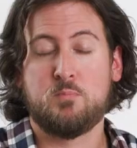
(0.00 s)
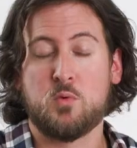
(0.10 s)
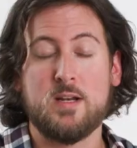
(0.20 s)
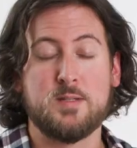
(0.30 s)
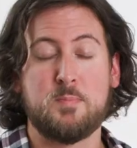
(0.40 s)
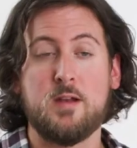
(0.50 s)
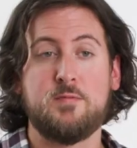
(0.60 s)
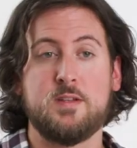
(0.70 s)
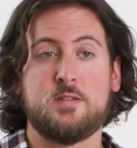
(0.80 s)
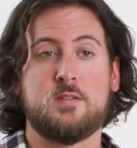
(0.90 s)
greatest
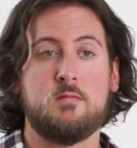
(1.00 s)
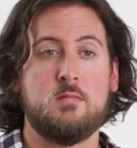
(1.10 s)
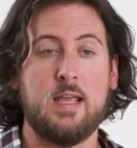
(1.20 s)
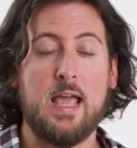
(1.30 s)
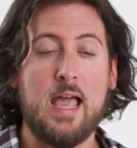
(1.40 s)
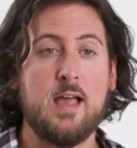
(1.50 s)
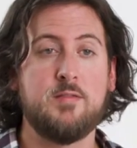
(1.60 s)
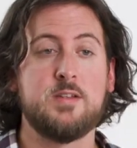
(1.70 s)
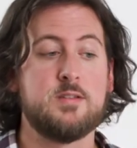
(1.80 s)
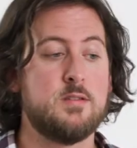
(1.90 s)
benefits they
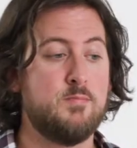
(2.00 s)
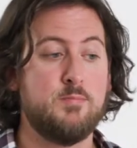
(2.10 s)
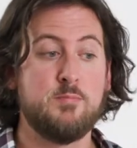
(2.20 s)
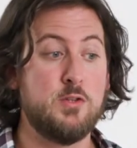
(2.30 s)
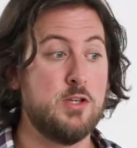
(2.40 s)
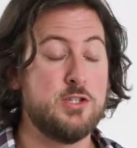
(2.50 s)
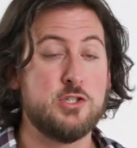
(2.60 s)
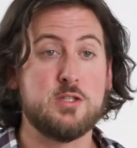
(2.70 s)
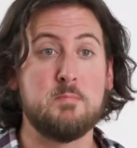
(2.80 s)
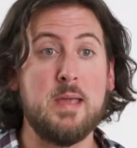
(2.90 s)
have is you can
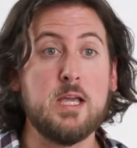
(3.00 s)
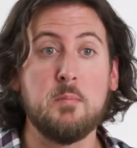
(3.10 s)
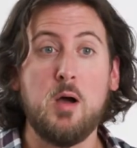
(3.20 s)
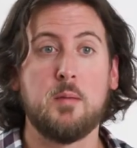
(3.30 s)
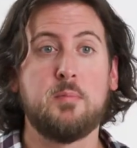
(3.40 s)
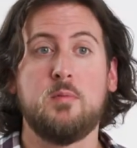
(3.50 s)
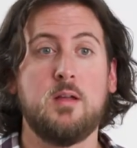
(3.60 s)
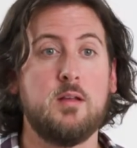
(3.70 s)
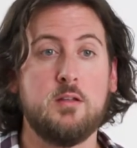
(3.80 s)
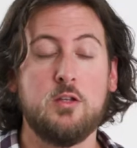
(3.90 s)
just make them up.
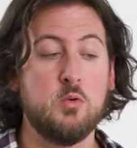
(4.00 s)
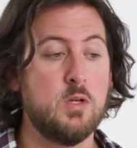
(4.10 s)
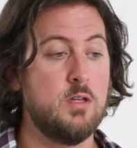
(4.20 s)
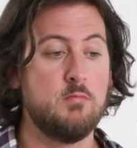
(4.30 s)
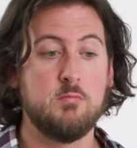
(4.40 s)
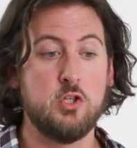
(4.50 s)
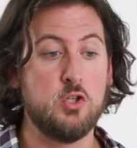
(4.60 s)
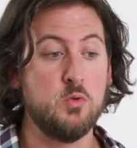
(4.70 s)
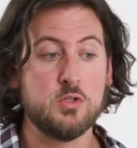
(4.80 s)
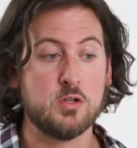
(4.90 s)
You can
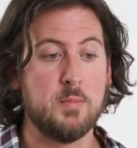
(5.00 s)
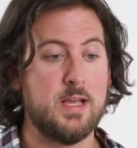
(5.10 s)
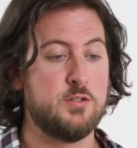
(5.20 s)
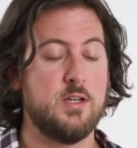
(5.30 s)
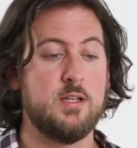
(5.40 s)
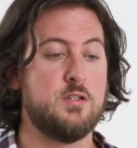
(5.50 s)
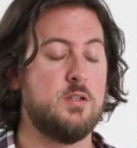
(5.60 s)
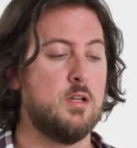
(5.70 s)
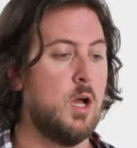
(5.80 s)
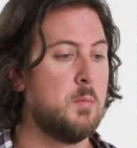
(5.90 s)
use your imagination
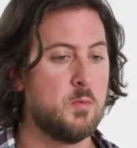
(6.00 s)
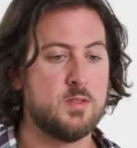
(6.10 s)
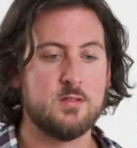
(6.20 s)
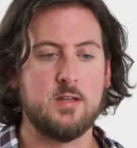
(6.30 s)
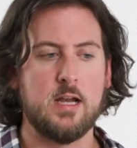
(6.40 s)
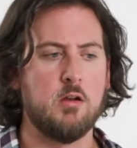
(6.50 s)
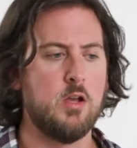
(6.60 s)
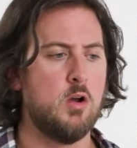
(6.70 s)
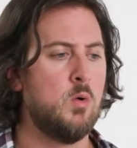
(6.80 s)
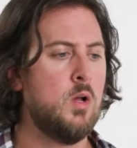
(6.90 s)
to come up with a
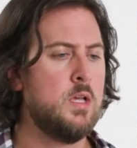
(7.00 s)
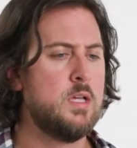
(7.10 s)
scenario.